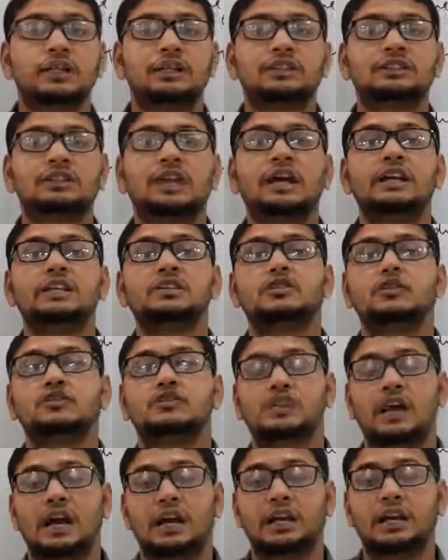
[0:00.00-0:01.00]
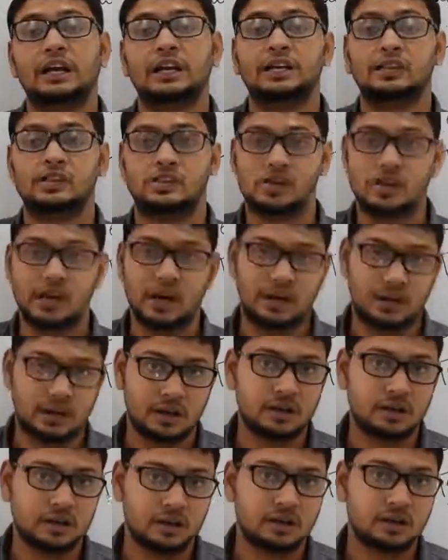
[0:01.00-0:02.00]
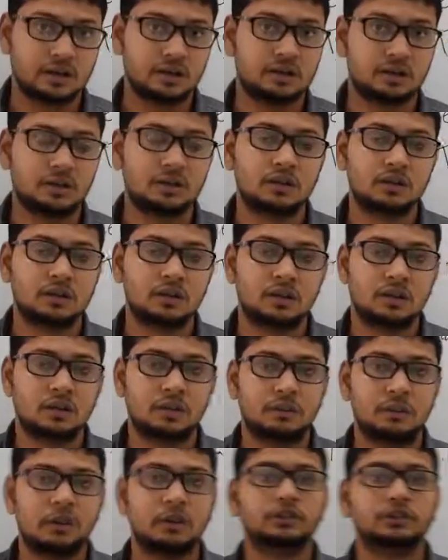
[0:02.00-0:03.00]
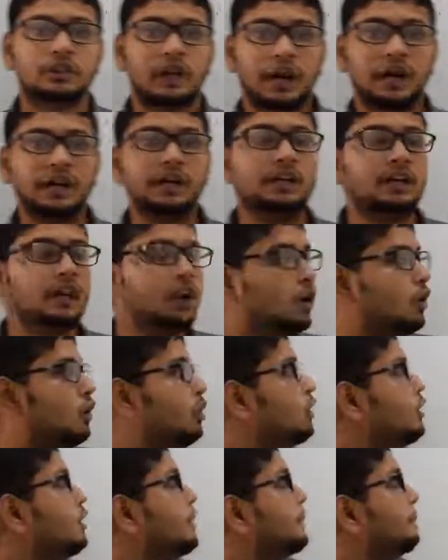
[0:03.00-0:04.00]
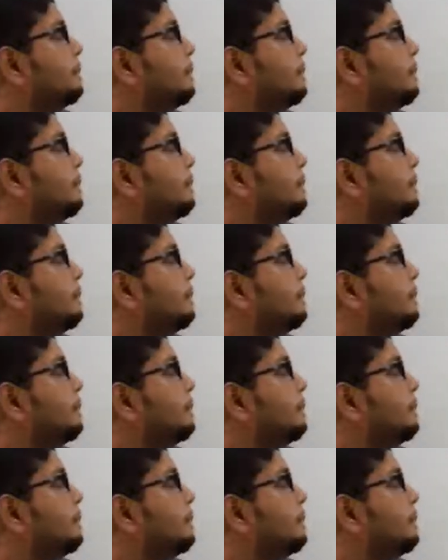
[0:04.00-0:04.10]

designs of China in check. Because right now,